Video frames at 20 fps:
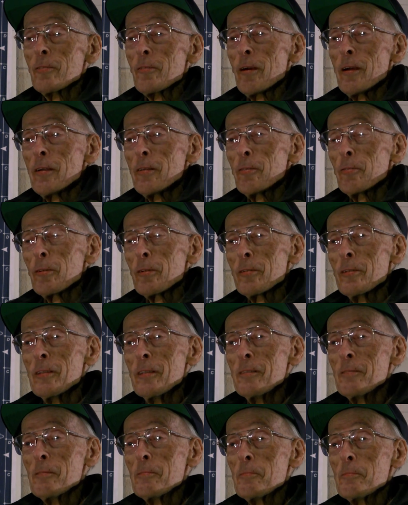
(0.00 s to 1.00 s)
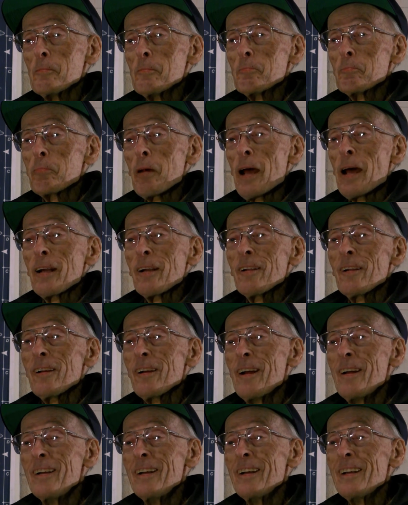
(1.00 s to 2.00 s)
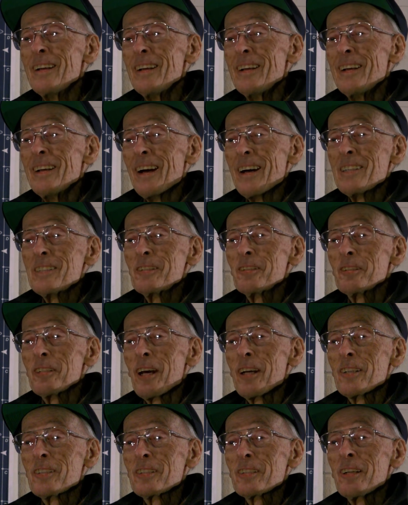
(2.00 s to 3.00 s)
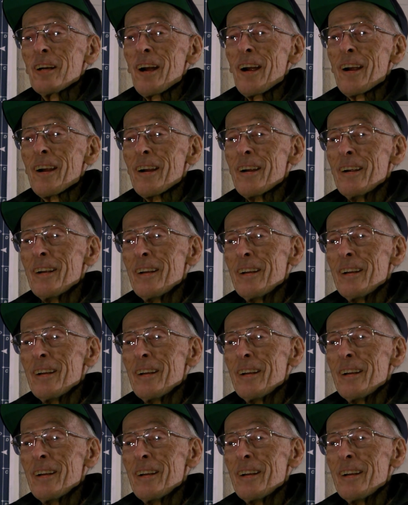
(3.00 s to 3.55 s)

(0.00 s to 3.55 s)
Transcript: right through the panel there. I still got a scar,